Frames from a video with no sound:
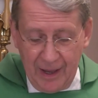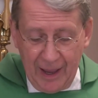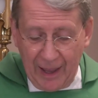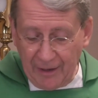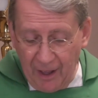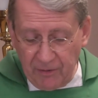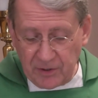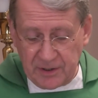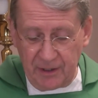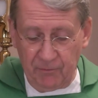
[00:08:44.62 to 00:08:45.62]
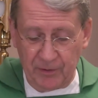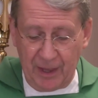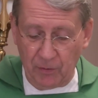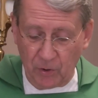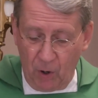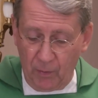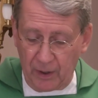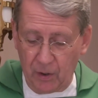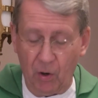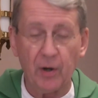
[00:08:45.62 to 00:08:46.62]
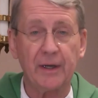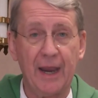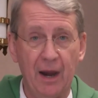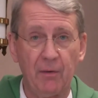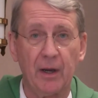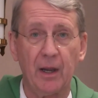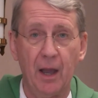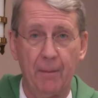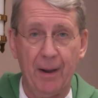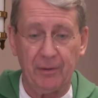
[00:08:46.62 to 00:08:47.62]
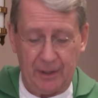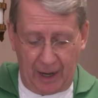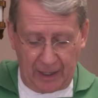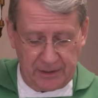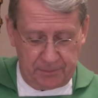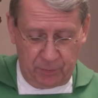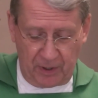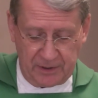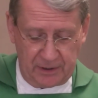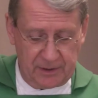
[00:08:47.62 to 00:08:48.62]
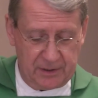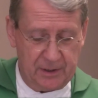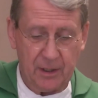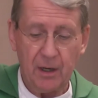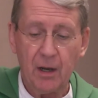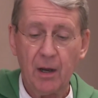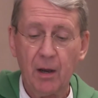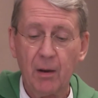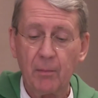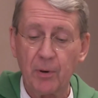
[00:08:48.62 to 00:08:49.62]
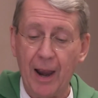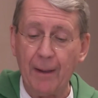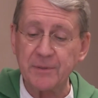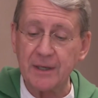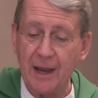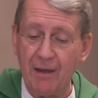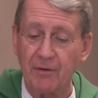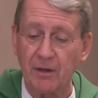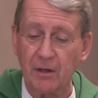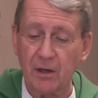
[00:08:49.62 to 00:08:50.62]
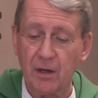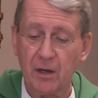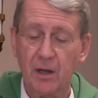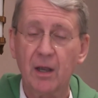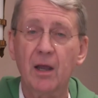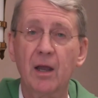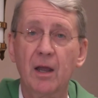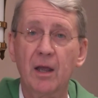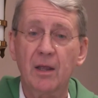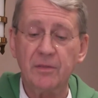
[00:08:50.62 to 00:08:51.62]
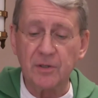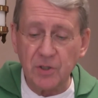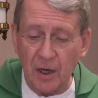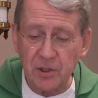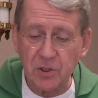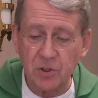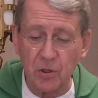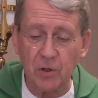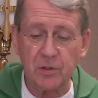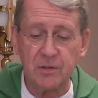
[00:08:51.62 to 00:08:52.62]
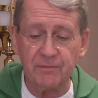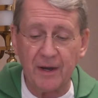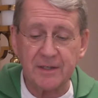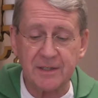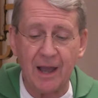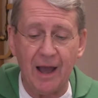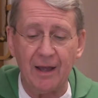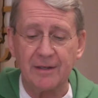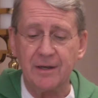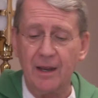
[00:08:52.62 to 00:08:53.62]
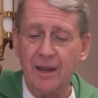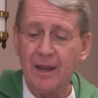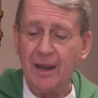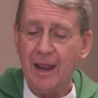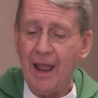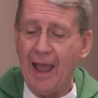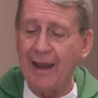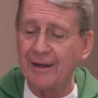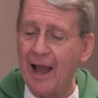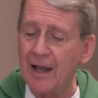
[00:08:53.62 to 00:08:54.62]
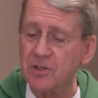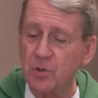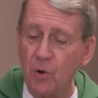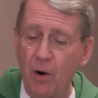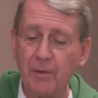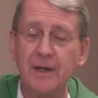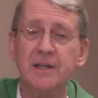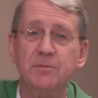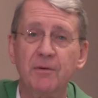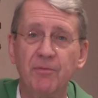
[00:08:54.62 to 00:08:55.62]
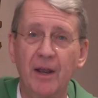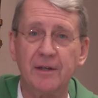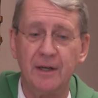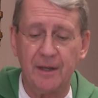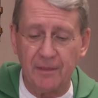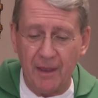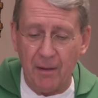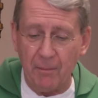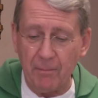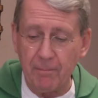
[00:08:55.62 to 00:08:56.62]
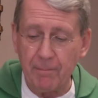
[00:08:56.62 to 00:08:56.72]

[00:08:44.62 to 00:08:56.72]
and others live without knowing or caring about God's presence, perhaps in heaven, the just turn to face God, and God's glory is reflected in them.